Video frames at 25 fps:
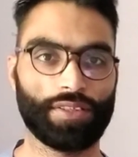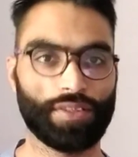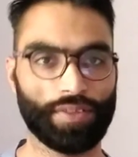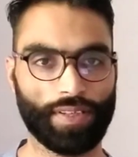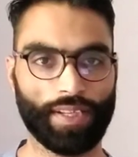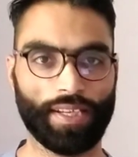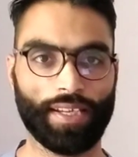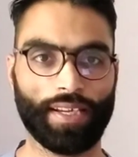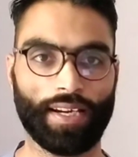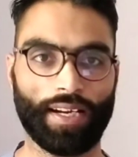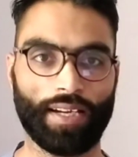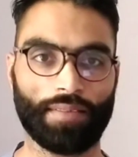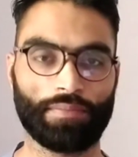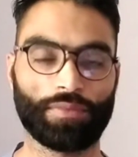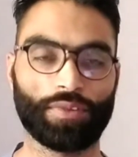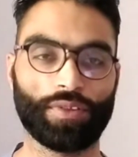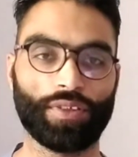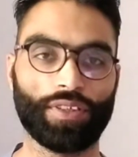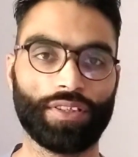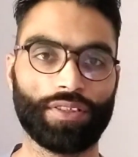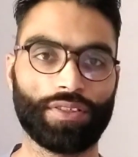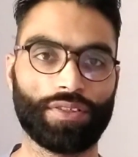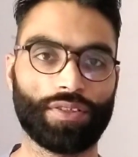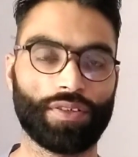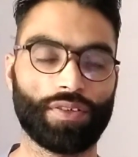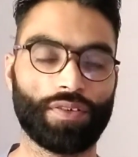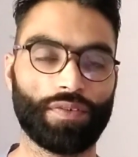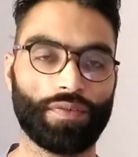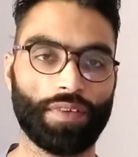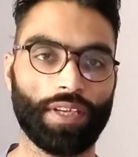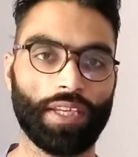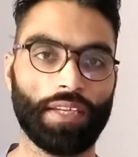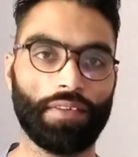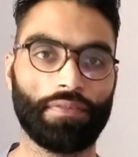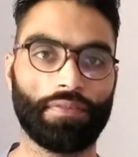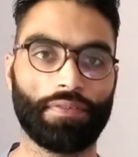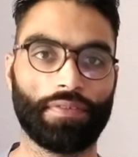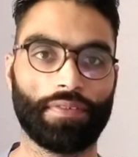Today I'm going to
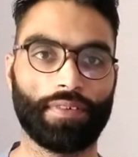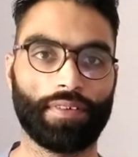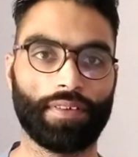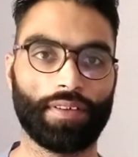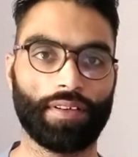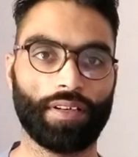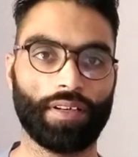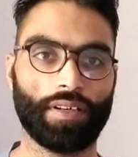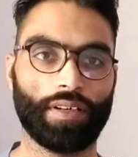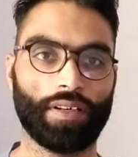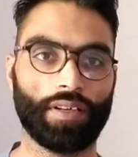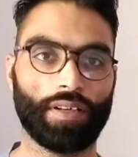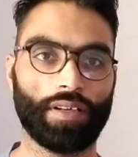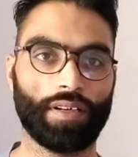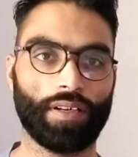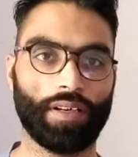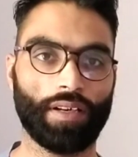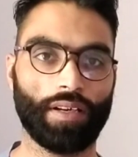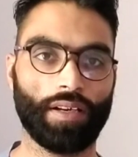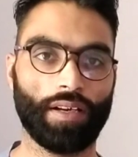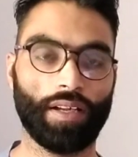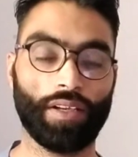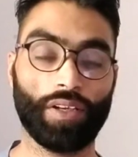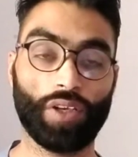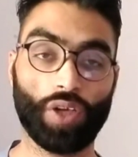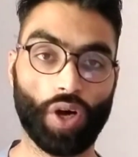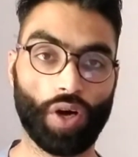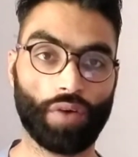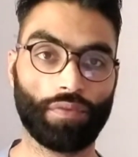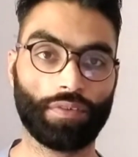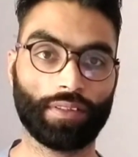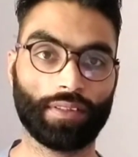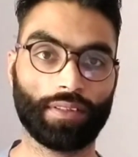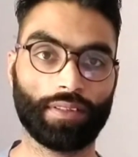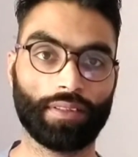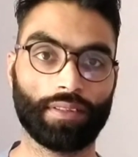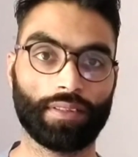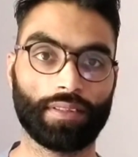review a
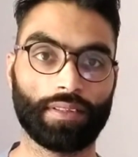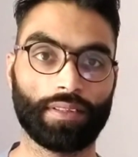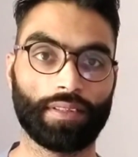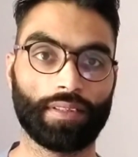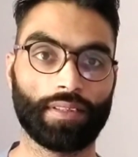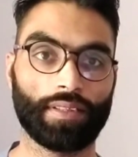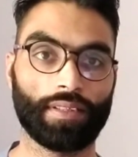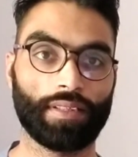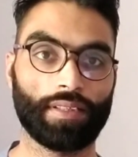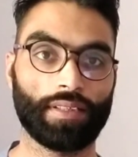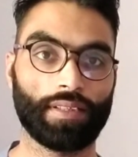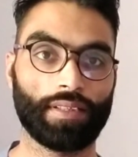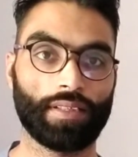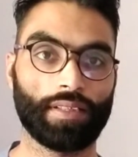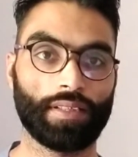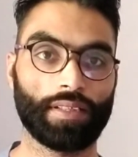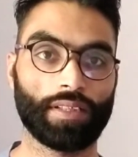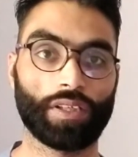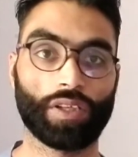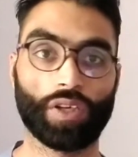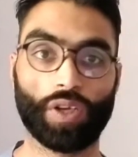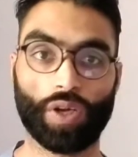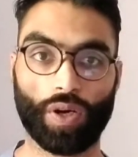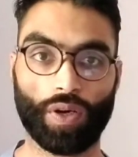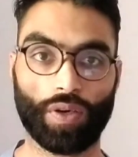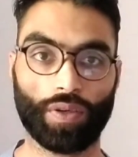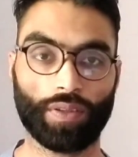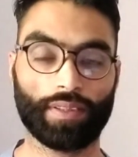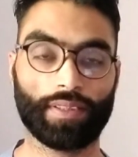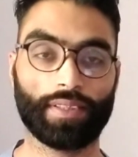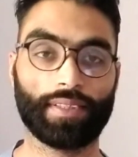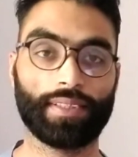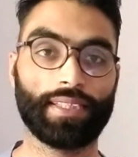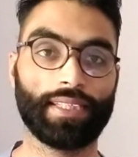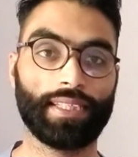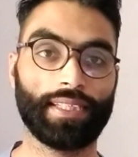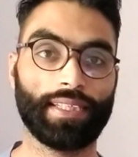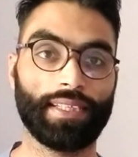novel
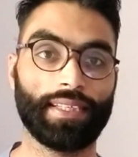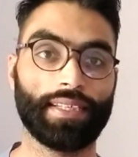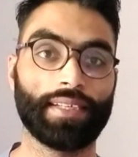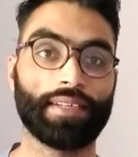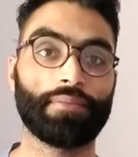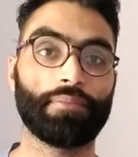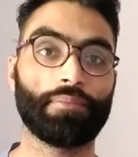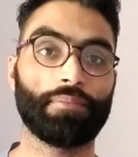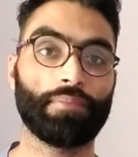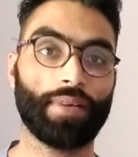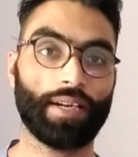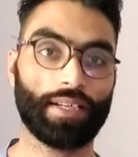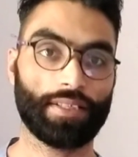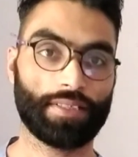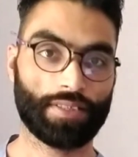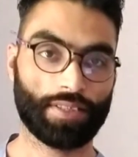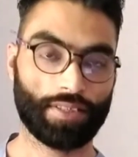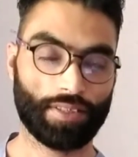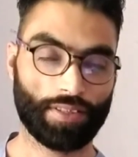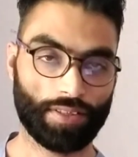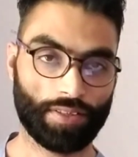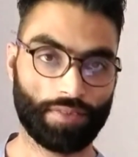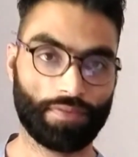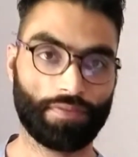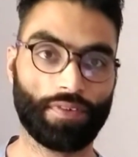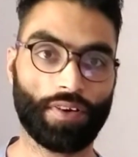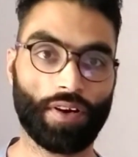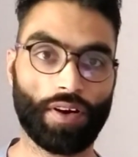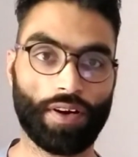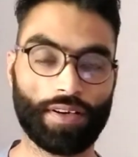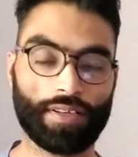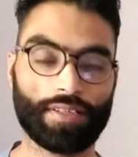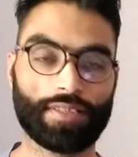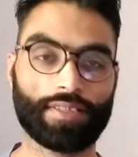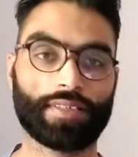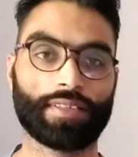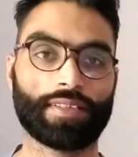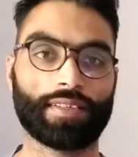called The Bachelor of
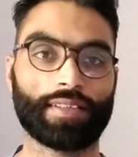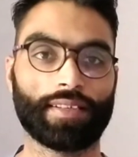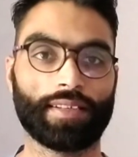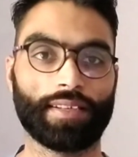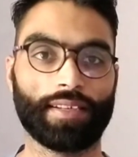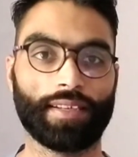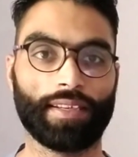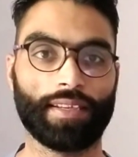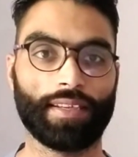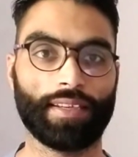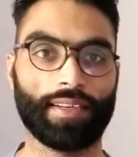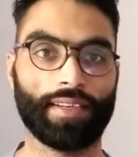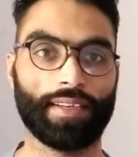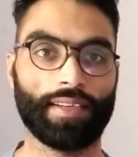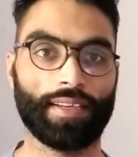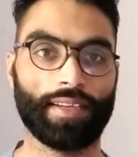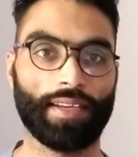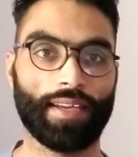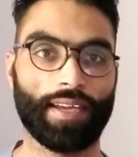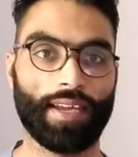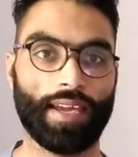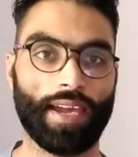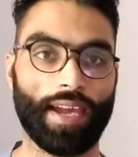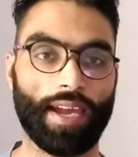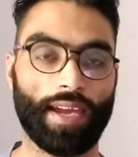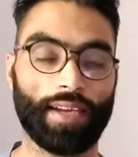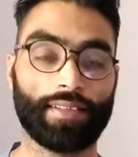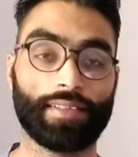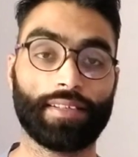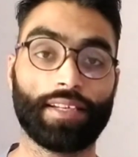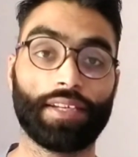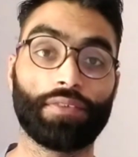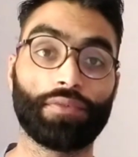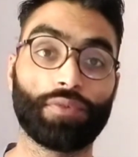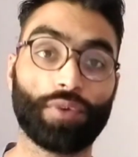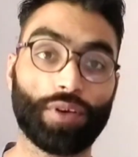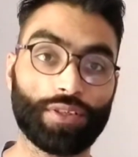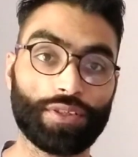Arts, and
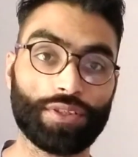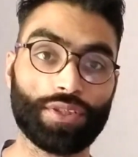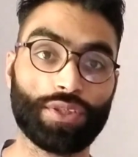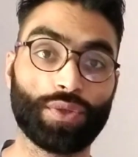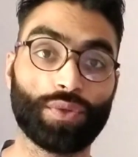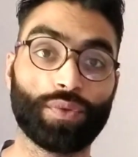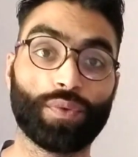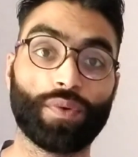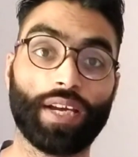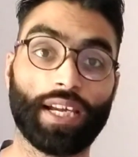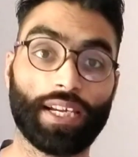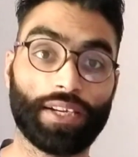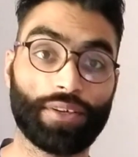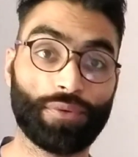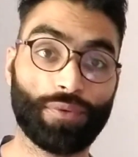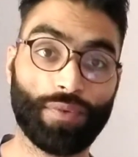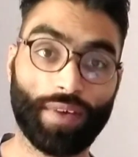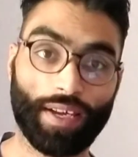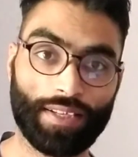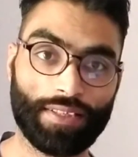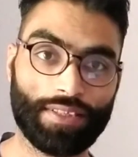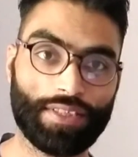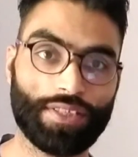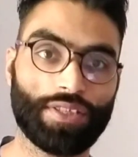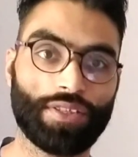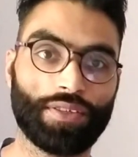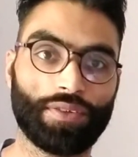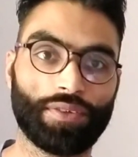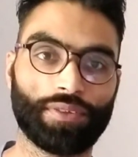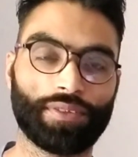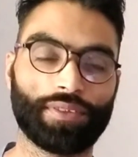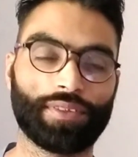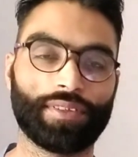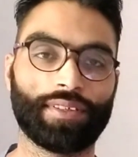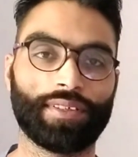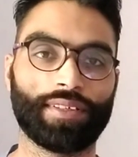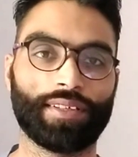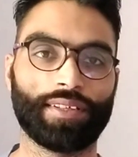I want to acquaint you